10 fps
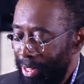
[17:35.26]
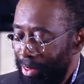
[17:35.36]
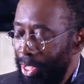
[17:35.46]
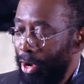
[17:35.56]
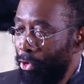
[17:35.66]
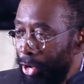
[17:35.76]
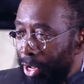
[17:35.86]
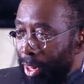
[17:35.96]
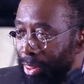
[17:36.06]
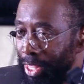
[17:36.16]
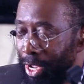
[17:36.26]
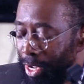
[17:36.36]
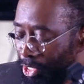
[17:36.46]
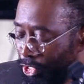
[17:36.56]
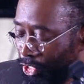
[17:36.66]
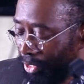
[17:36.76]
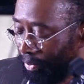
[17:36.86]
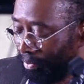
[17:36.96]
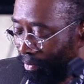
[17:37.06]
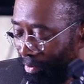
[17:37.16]
they are critical thinkers,
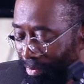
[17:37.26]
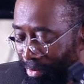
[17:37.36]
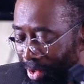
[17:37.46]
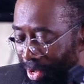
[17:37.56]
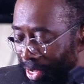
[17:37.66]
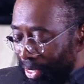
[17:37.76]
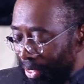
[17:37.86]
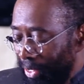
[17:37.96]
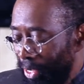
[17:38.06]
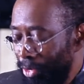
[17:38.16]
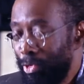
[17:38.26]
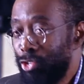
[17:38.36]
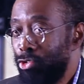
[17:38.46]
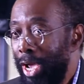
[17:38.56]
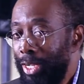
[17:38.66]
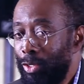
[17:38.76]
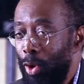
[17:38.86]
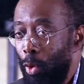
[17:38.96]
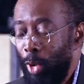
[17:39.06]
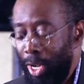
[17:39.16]
and they must write
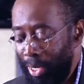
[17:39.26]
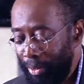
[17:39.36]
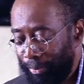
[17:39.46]
well.